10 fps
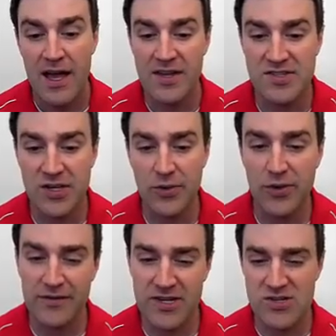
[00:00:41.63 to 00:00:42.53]
And so
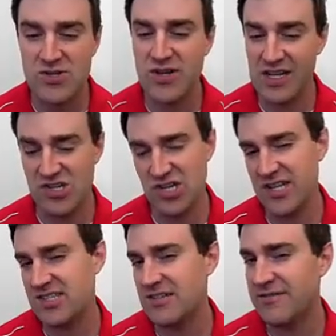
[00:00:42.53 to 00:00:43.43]
we'll eventually try to
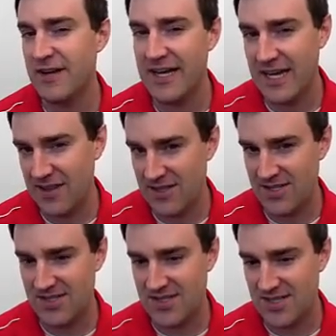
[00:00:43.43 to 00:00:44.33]
justify
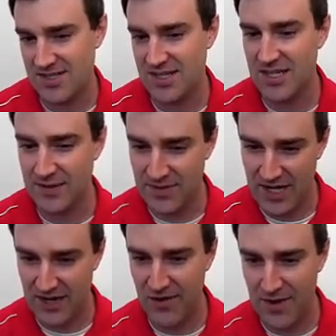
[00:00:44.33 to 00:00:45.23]
this, this um,
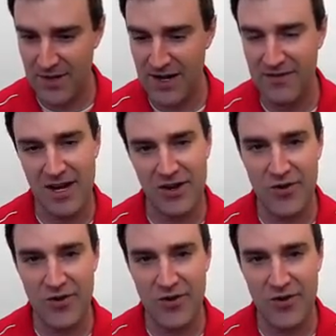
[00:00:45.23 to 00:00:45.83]
diagram that I've kind of